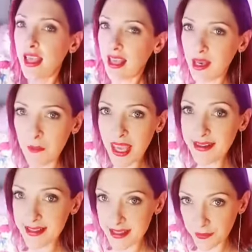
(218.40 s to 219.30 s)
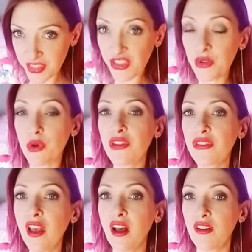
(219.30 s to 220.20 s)
and make something
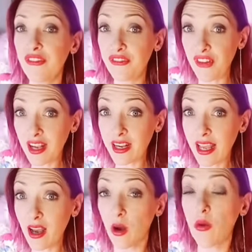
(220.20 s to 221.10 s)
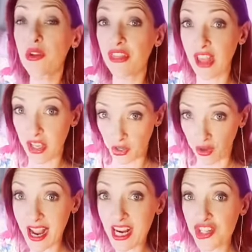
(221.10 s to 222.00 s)
yourself. Find out that
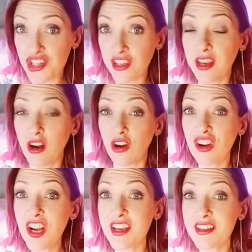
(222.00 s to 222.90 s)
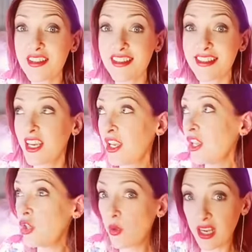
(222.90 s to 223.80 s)
you're actually an artist.
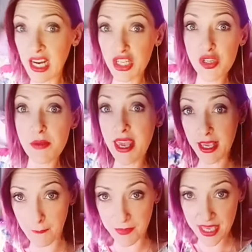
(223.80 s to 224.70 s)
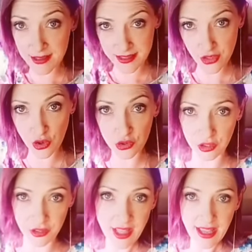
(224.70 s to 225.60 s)
You can actually make a big
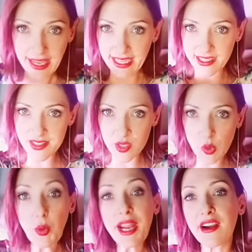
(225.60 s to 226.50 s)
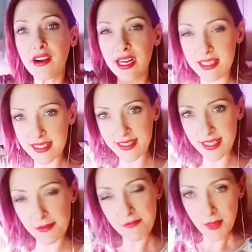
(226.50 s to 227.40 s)
circle and a square and
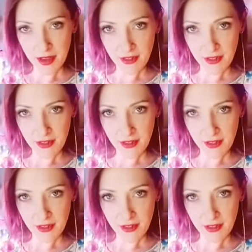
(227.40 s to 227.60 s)
some